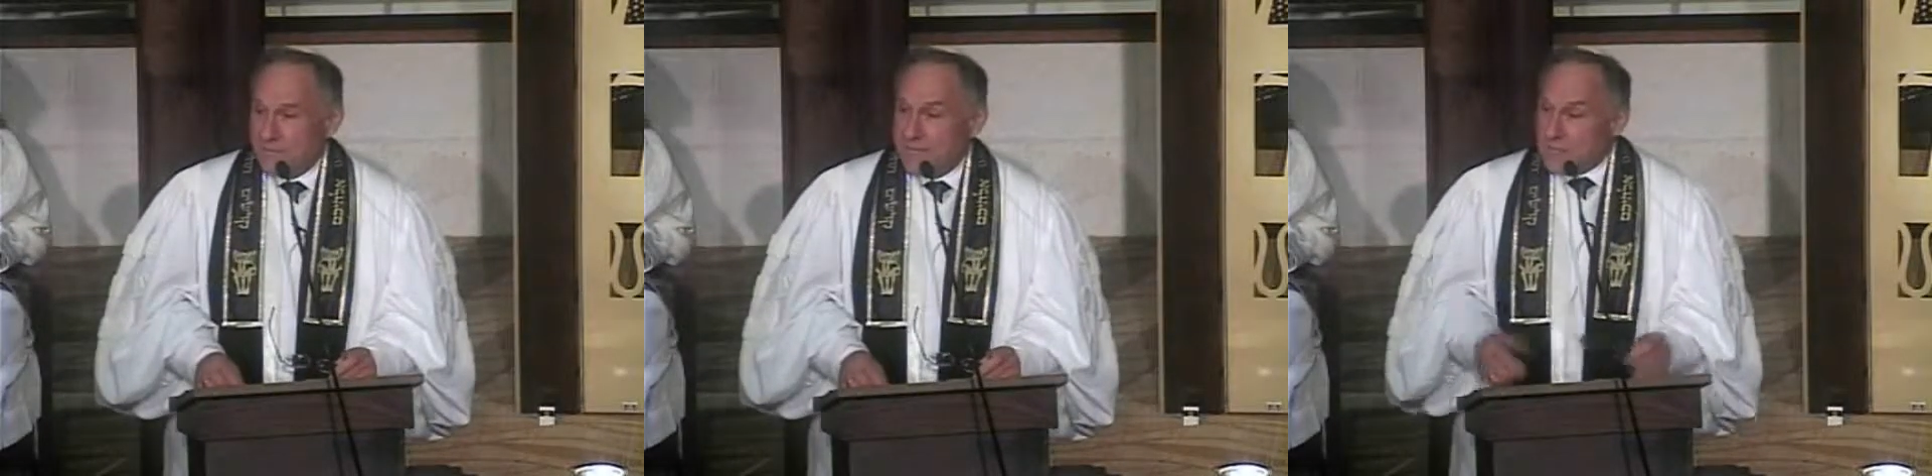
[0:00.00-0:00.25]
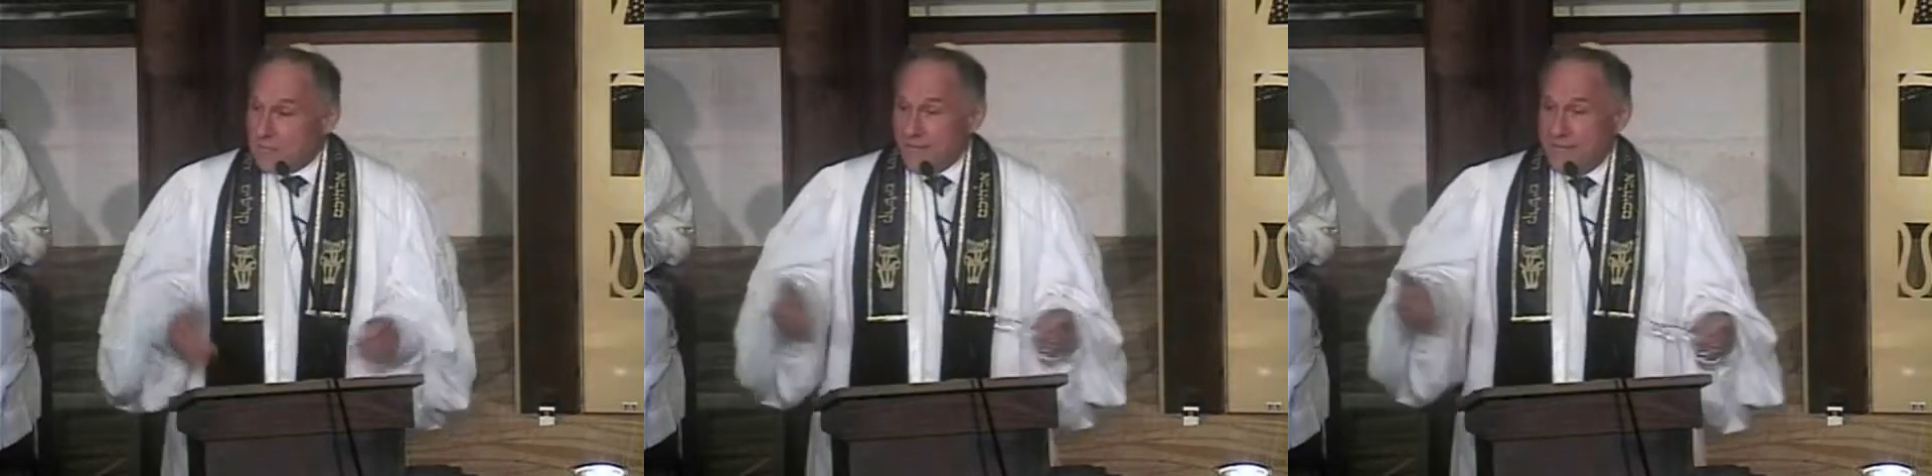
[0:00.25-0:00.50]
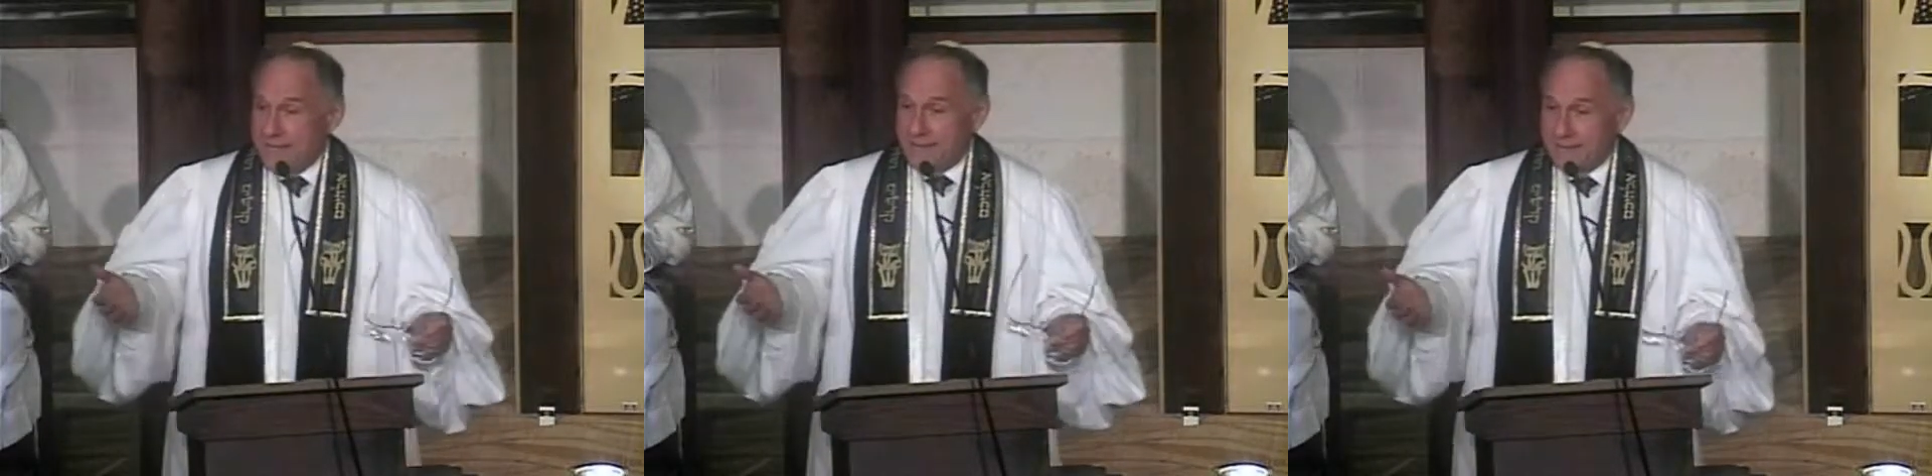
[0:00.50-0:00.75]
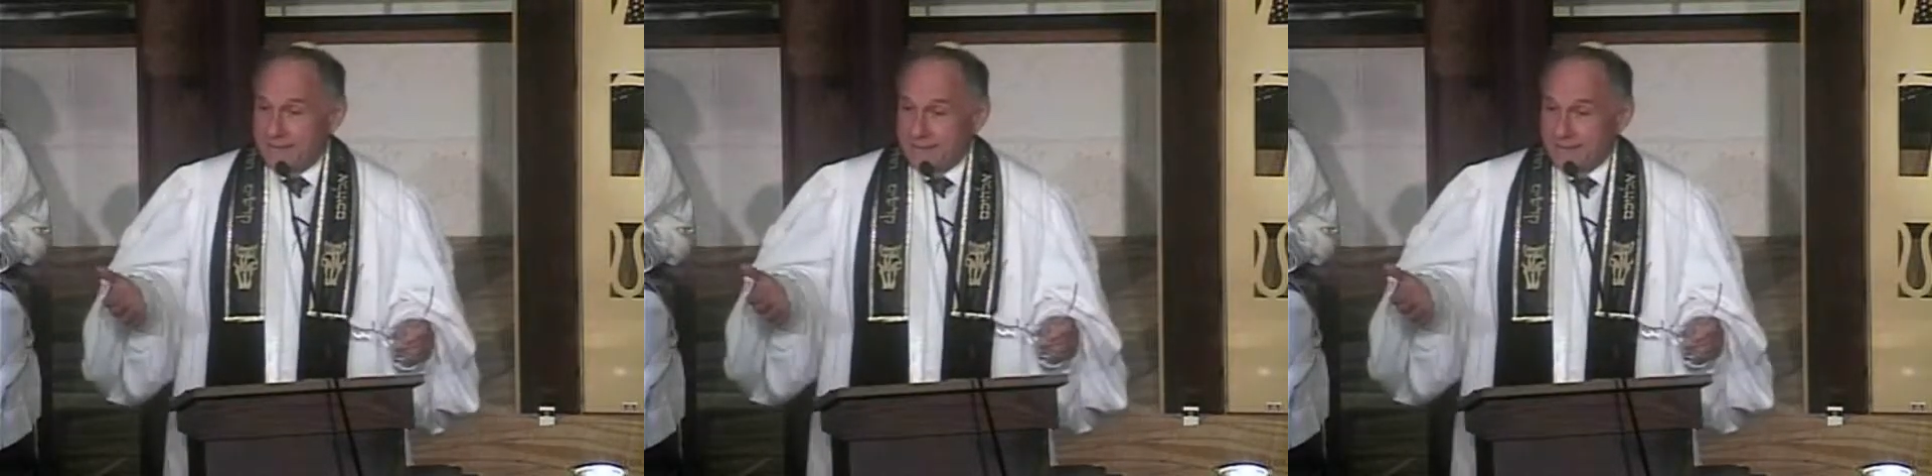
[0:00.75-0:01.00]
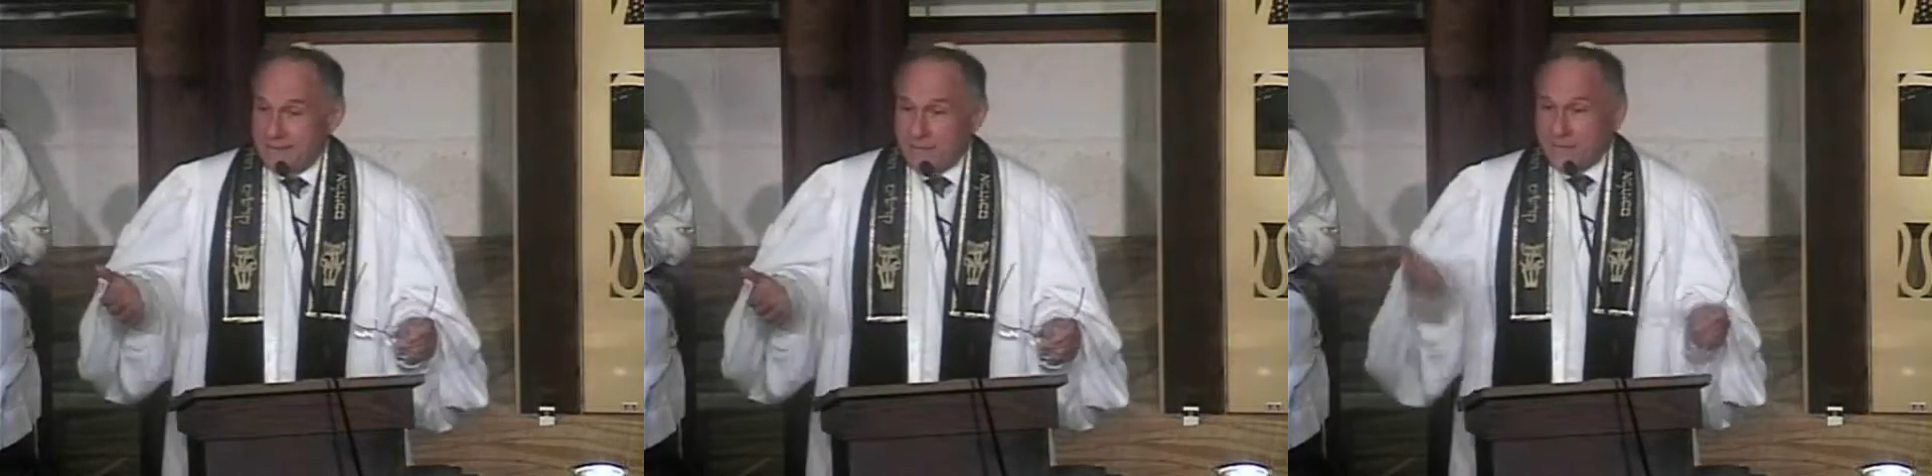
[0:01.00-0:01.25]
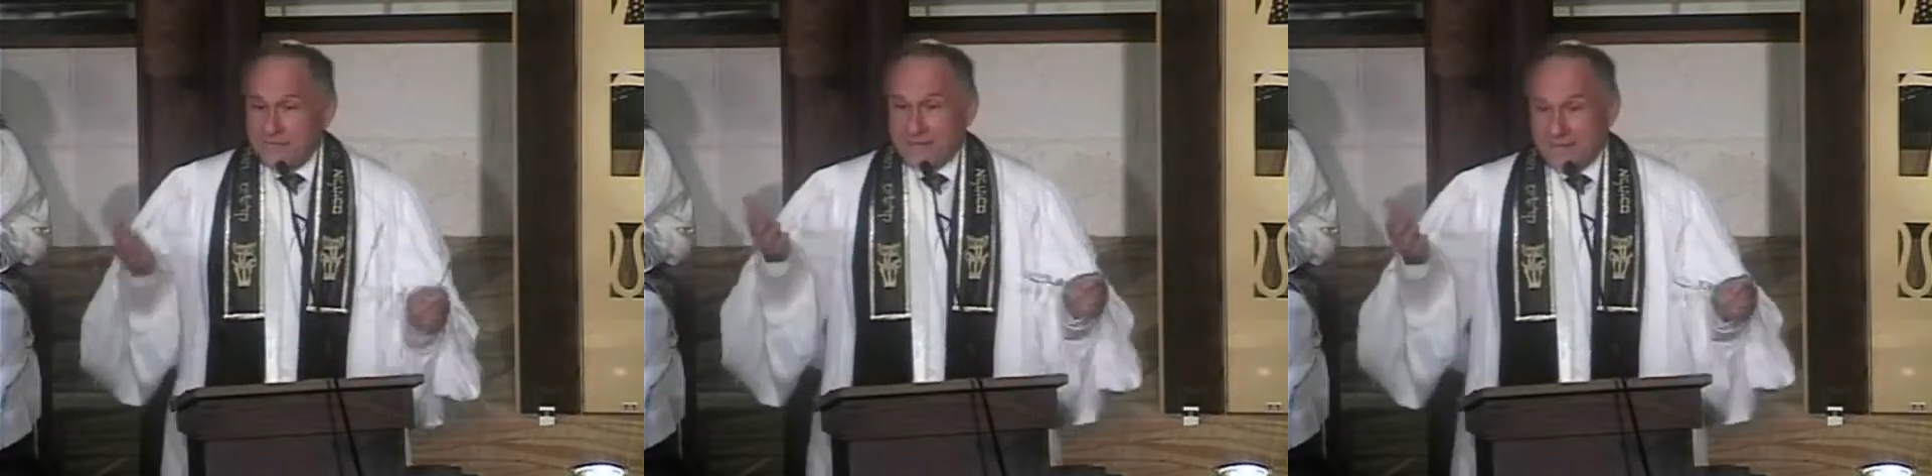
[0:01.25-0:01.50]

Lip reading: Ketchikan, how many